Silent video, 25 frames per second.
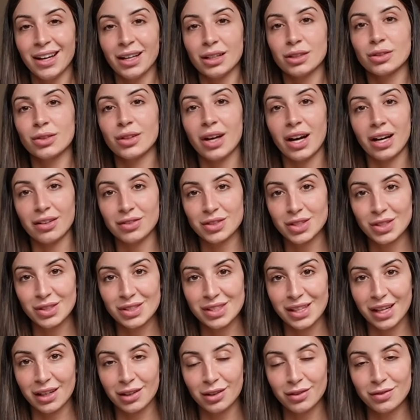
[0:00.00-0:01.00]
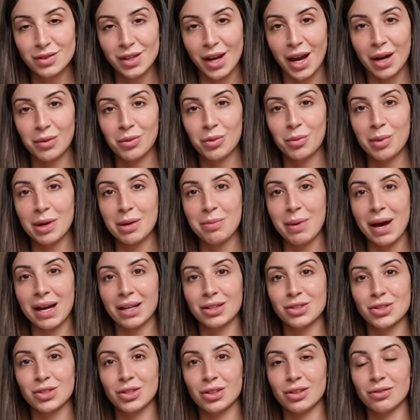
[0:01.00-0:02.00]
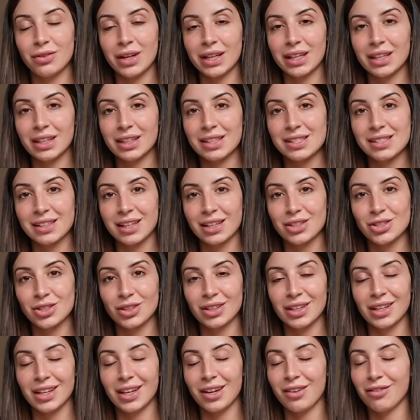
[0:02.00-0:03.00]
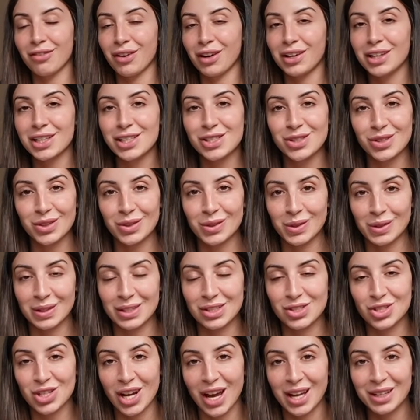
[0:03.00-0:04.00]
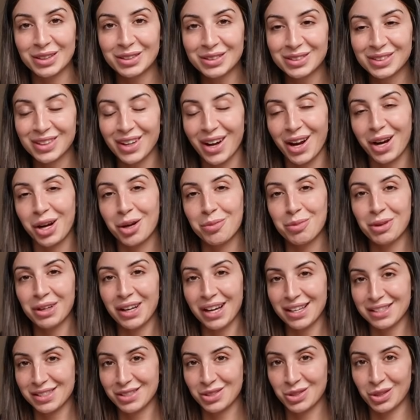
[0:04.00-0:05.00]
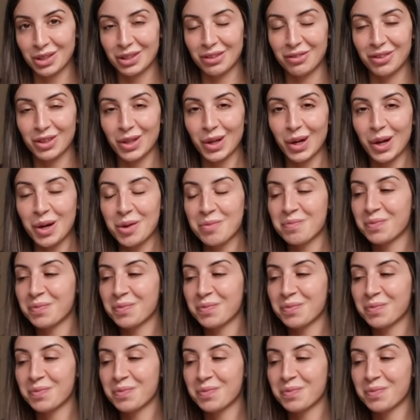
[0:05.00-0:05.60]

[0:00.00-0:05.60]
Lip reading: Look after yourselves. I will be back to regular scheduling very soon on this channel. I hope you guys enjoyed the video.